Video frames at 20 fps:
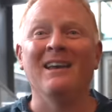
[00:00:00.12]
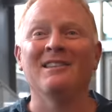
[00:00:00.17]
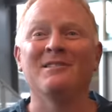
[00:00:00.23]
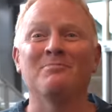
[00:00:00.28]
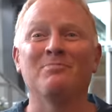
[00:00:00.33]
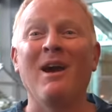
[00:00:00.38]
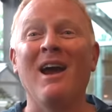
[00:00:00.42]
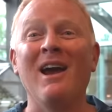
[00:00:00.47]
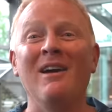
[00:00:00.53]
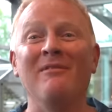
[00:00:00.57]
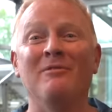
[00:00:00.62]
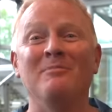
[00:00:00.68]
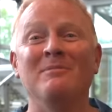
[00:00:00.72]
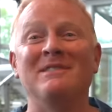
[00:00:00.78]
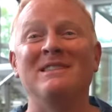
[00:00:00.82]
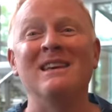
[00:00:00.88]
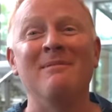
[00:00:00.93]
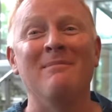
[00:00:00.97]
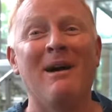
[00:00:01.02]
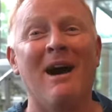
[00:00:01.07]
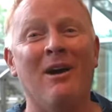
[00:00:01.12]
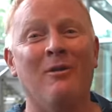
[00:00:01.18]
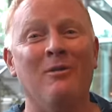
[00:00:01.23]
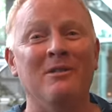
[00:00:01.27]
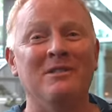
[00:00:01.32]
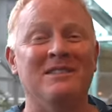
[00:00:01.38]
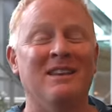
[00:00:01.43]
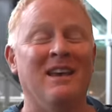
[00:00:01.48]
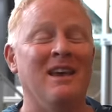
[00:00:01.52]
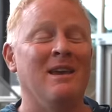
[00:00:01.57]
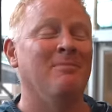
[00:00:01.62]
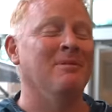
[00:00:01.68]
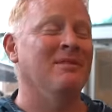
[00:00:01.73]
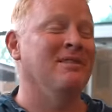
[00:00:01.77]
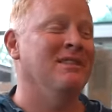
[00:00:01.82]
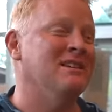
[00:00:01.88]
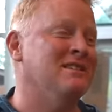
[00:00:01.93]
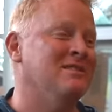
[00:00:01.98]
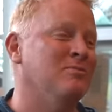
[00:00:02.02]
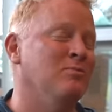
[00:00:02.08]
it's Brian from Team Aquascape, and
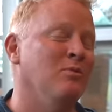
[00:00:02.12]
this